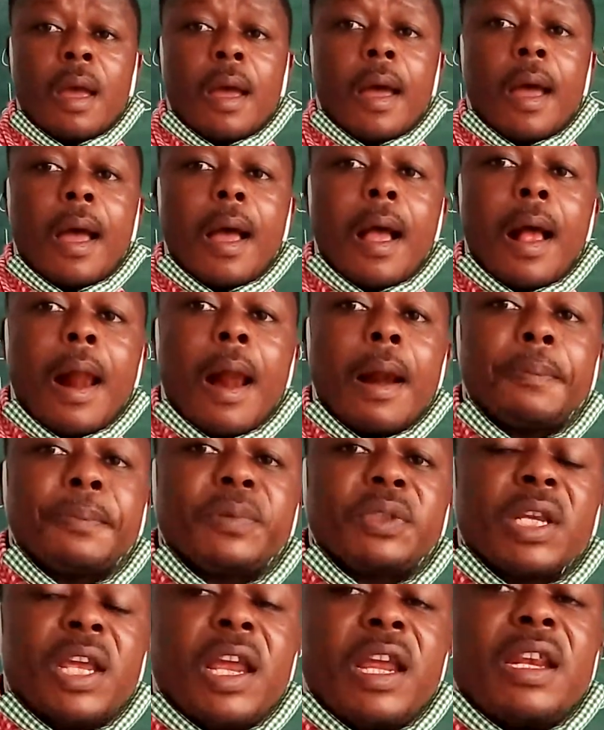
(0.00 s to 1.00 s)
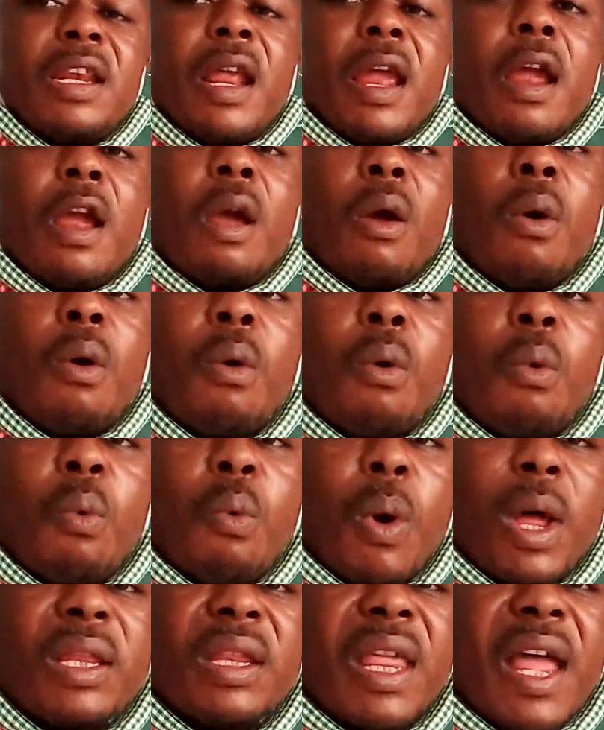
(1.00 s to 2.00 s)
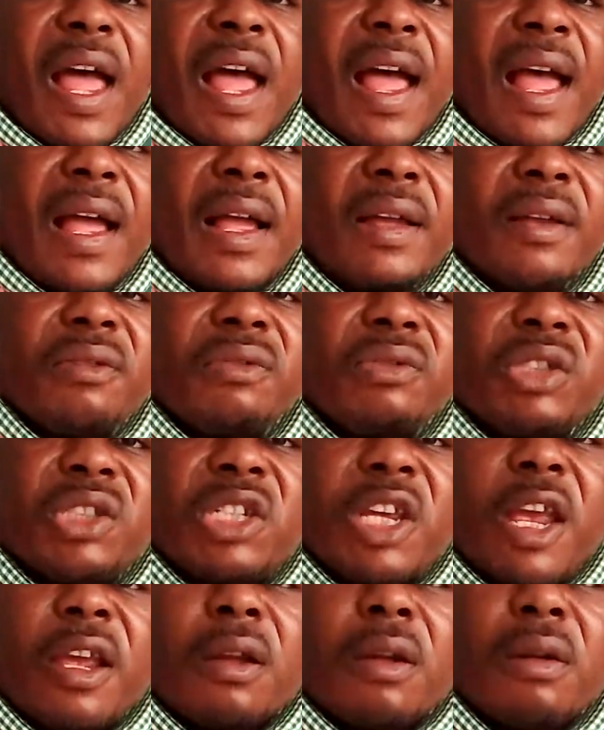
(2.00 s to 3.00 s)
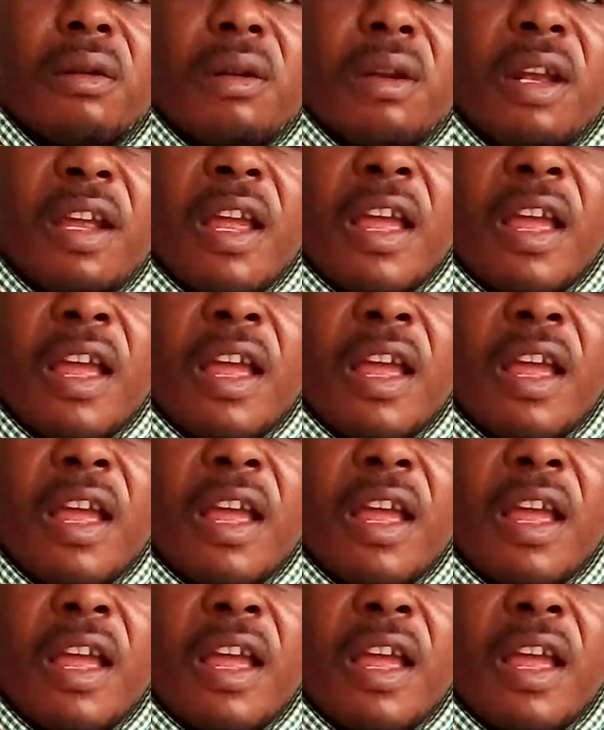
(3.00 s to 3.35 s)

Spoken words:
helps in the water cycle.